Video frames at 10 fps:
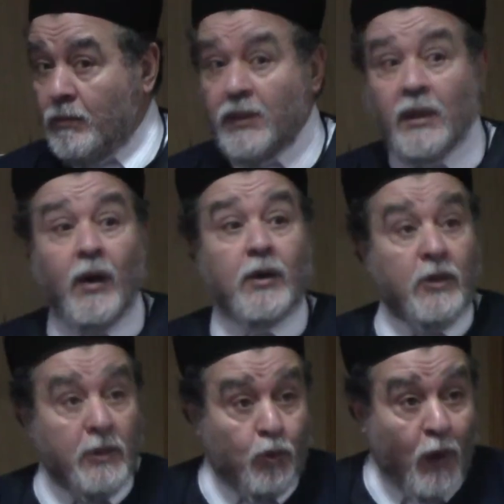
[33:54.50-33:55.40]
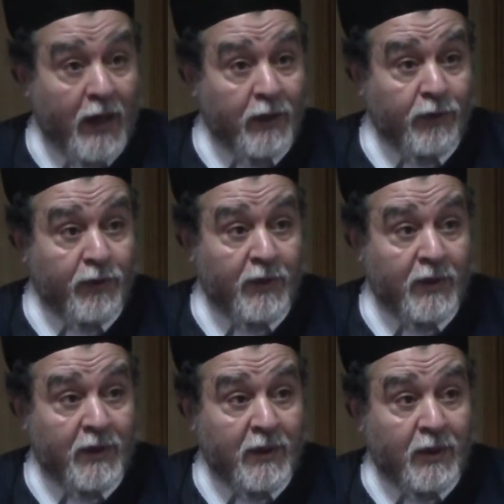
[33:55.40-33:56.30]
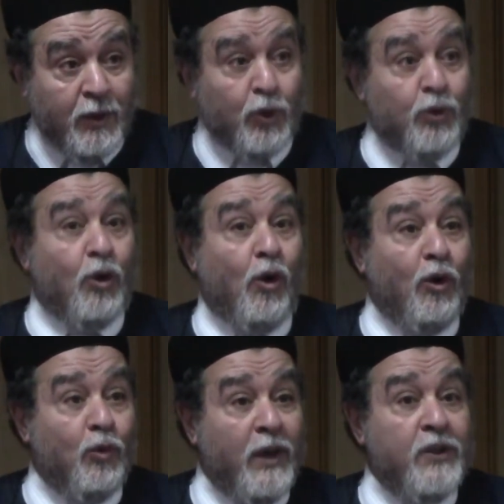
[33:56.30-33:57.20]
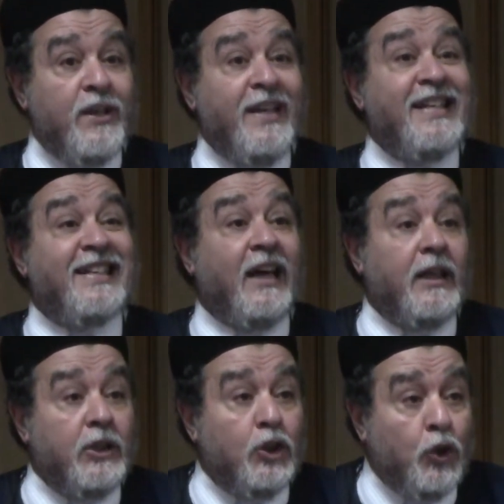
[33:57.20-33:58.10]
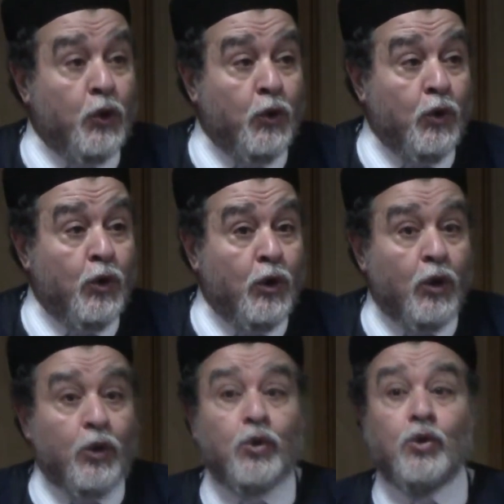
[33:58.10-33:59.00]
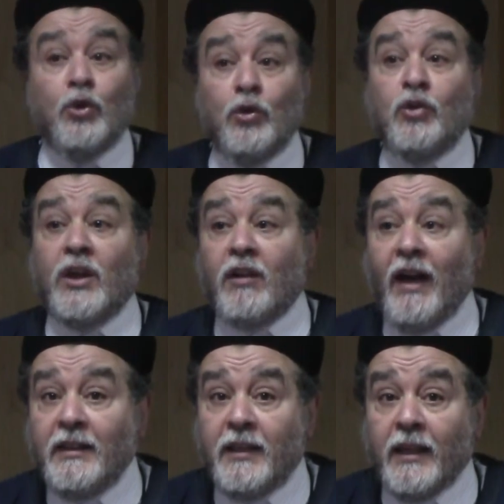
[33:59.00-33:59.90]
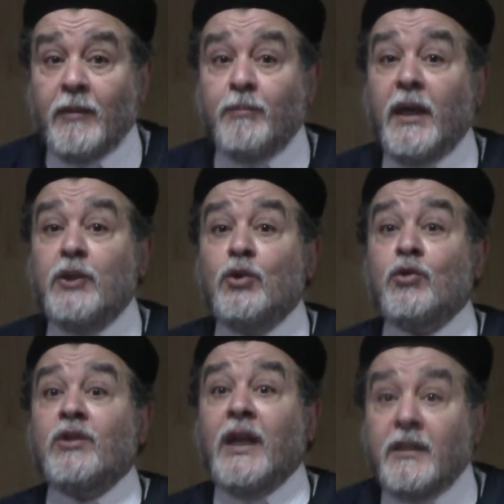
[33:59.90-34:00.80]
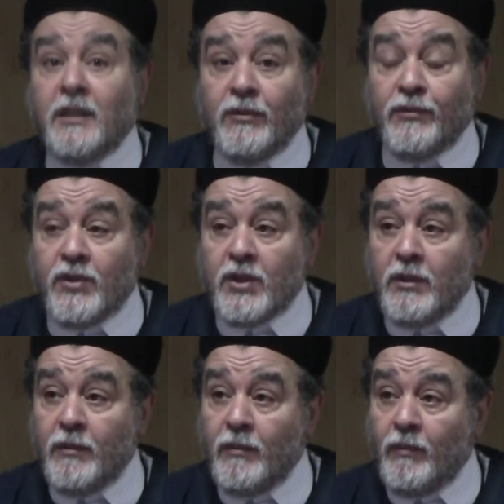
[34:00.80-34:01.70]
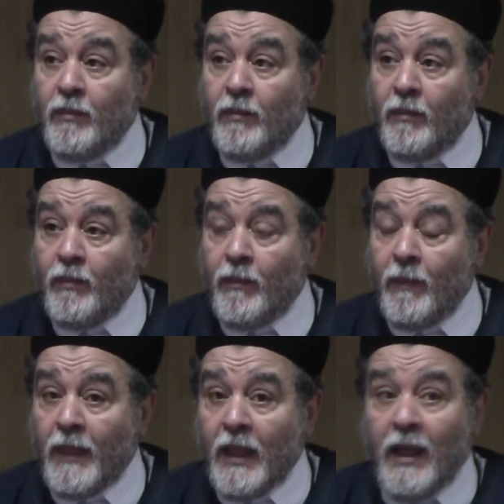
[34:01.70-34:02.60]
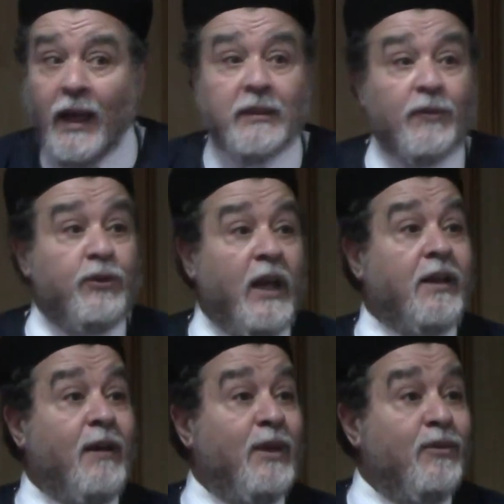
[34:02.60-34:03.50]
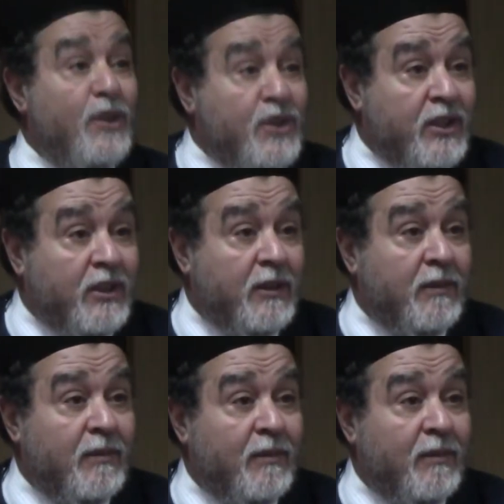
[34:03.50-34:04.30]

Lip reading: But a good wife should always encourage you to do the right thing by your relatives. And if they come and visit,